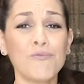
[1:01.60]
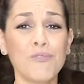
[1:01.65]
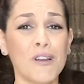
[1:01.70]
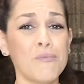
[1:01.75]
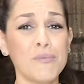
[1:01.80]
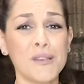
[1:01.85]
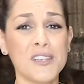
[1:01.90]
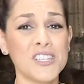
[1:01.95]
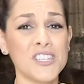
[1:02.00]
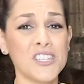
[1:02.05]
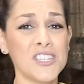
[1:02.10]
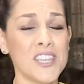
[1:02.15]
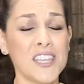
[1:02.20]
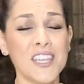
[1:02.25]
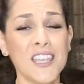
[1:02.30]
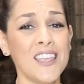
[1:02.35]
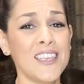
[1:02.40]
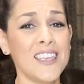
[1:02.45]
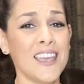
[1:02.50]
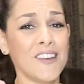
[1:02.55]
rubbish that
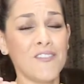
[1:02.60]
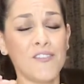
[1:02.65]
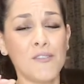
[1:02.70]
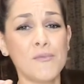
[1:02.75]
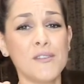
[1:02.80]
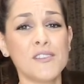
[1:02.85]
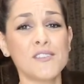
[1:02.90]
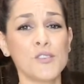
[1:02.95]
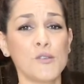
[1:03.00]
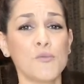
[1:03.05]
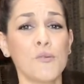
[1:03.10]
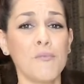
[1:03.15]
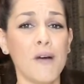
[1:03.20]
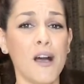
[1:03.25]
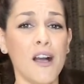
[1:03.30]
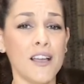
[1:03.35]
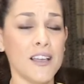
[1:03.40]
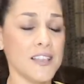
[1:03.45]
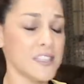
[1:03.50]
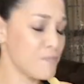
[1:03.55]
you get from your
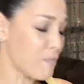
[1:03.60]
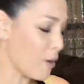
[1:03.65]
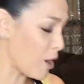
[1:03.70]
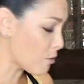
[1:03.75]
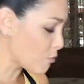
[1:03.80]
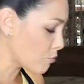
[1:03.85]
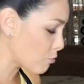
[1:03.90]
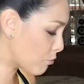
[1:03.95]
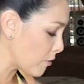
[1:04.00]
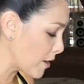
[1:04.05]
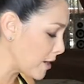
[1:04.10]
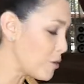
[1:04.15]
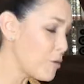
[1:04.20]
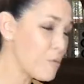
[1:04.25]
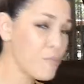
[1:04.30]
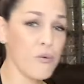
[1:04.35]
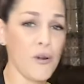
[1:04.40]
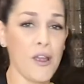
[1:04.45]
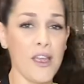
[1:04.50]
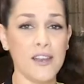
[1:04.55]
supermarkets. Buy real
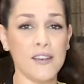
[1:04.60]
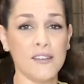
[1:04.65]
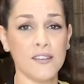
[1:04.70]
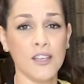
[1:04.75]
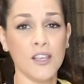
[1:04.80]
bread.